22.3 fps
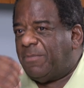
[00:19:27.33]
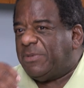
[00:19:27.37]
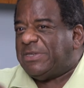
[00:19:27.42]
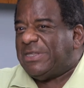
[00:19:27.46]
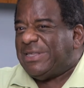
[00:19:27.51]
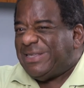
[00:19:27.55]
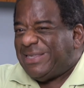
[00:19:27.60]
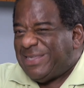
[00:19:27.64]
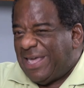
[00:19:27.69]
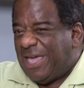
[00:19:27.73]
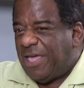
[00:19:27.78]

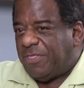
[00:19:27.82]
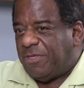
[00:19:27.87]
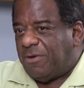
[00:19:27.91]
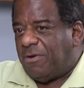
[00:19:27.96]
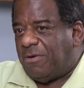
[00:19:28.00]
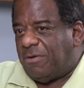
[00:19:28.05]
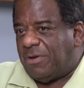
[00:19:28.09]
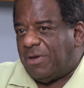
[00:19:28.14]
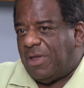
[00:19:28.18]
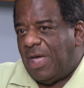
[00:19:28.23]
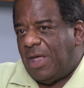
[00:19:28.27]

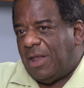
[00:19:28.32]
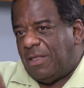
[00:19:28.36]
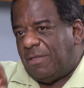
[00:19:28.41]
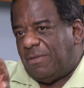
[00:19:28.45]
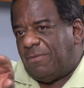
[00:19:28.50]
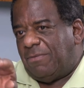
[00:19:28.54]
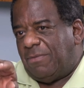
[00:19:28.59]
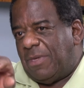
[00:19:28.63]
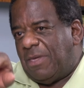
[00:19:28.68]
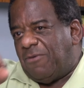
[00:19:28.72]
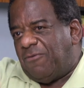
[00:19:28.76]
together, not
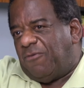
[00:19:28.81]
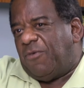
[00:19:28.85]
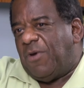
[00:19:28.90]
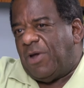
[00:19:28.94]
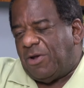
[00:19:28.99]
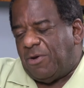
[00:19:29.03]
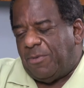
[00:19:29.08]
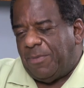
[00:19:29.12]
in front